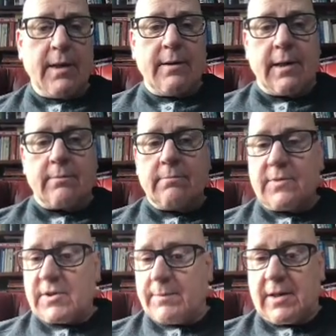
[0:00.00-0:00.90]
Now,
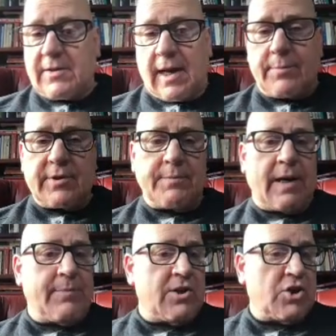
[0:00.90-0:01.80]
some examples might
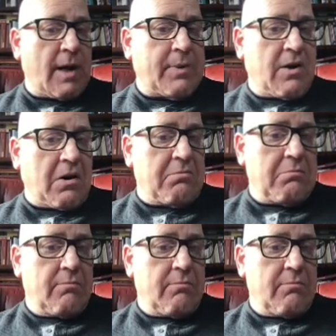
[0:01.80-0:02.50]
be a shopping cart.